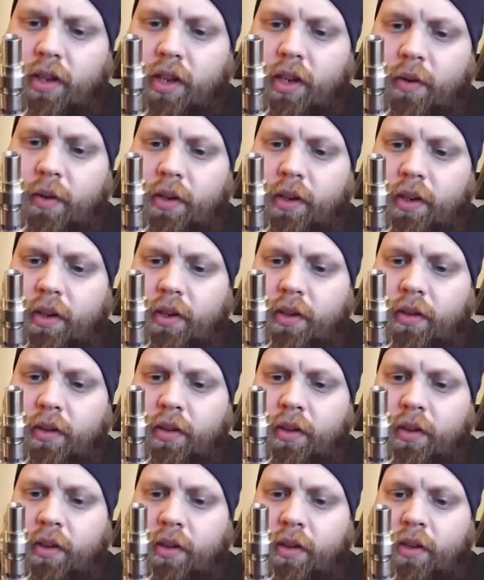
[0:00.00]
there we go,
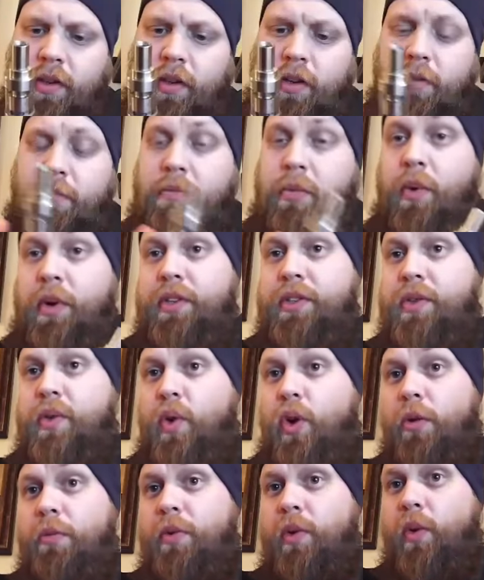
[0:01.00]

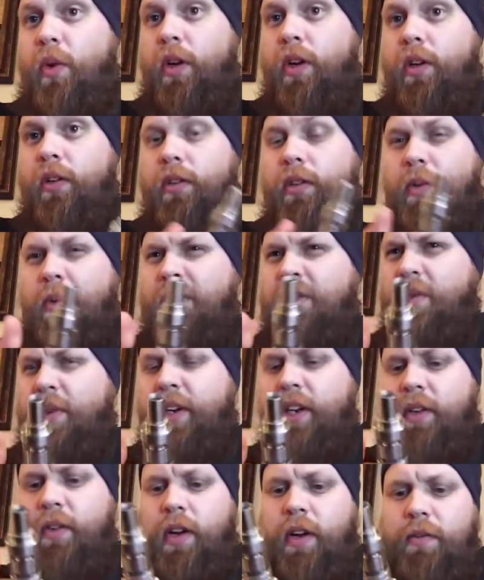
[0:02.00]
0.2 ohm coil. I wasn't
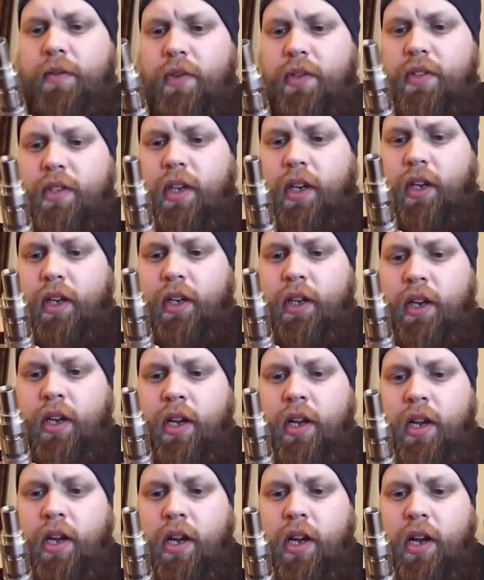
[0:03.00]
reading right for a second.
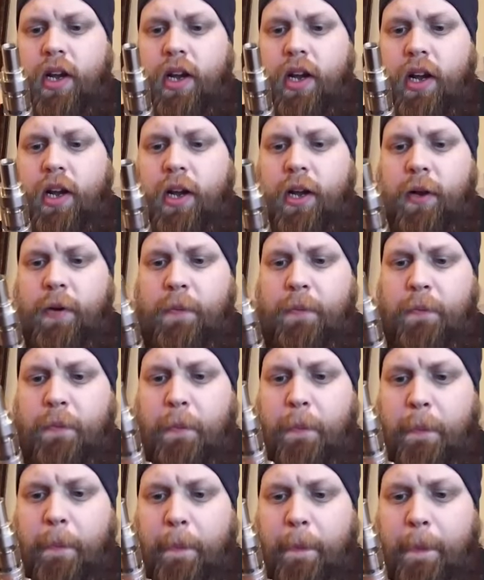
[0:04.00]
I've